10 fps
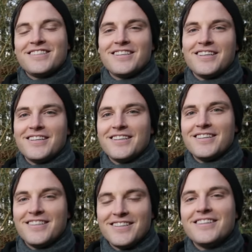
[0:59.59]

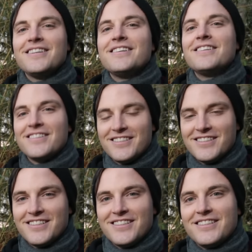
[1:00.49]

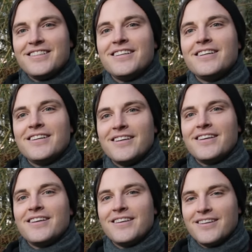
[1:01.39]
(silent)